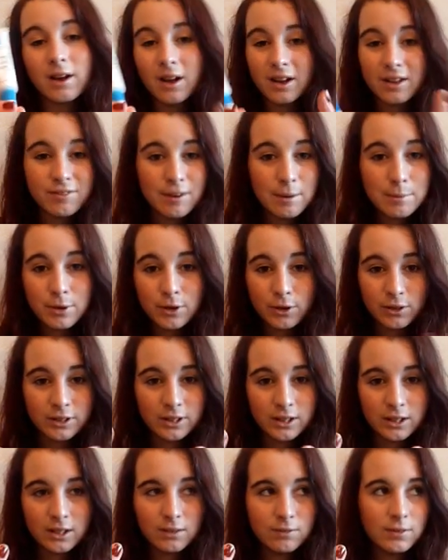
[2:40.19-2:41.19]
if I put it on
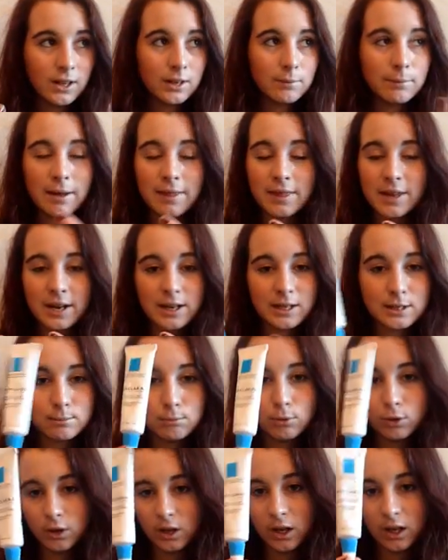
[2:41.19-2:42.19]
in the evening, by the next
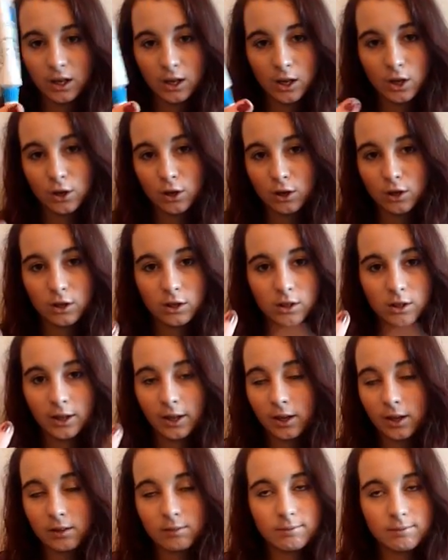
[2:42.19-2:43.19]
morning,
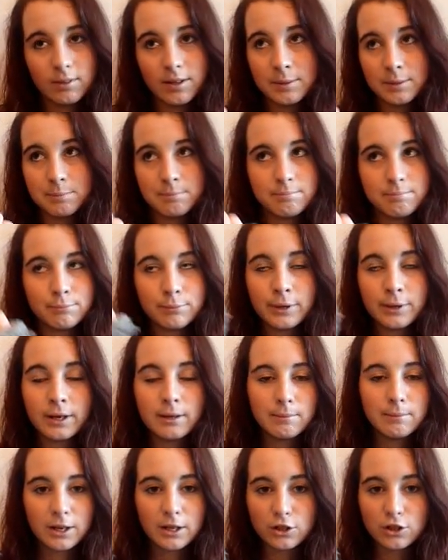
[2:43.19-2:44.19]
it's
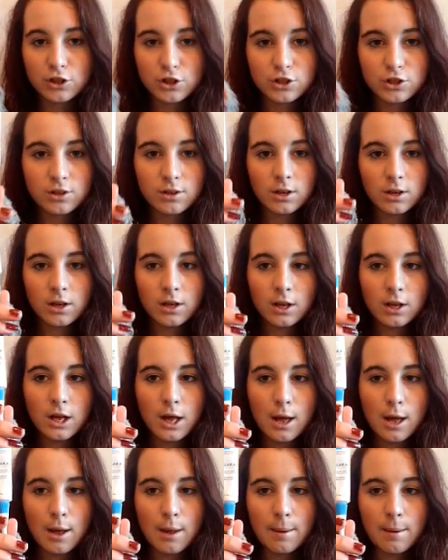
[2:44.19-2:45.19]
pretty much
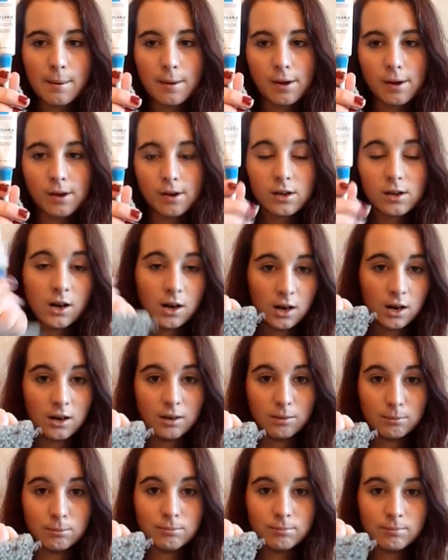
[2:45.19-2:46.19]

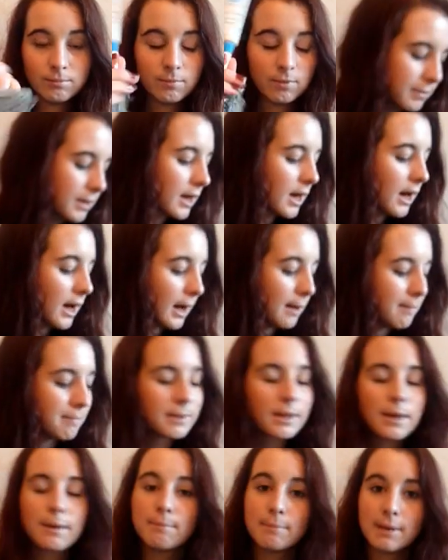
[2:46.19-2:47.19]
calm.
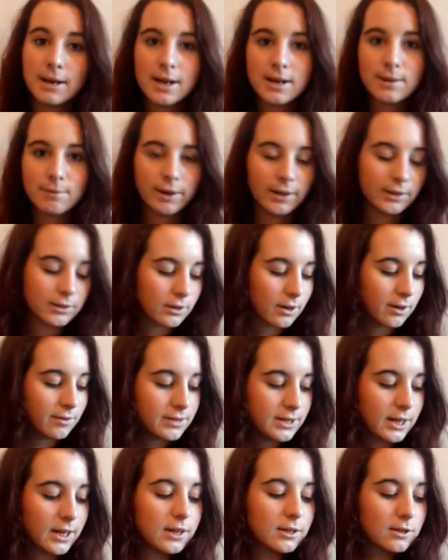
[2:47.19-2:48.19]
But anyway, sorry
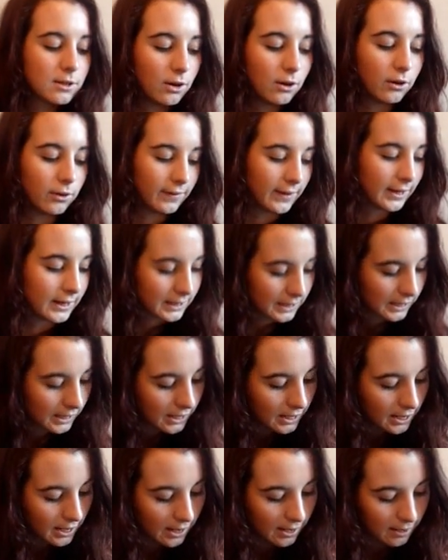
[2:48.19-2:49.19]
for taking so long on that.
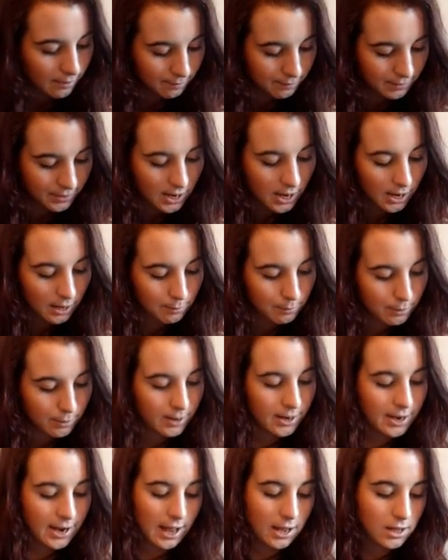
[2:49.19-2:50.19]
Up
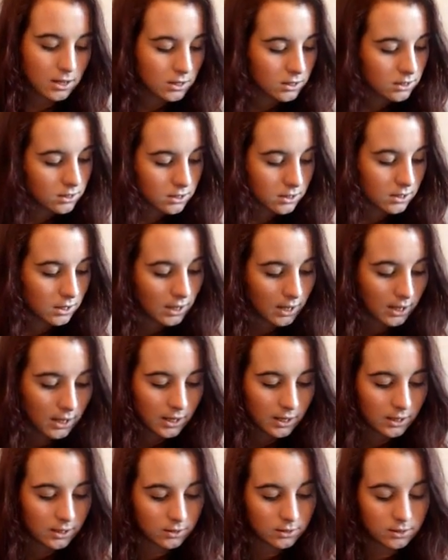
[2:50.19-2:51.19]
next
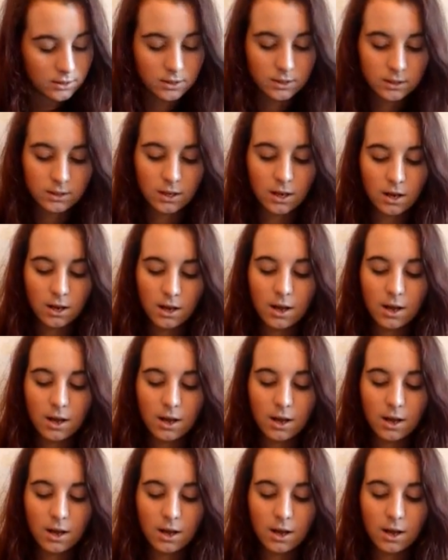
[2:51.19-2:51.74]
is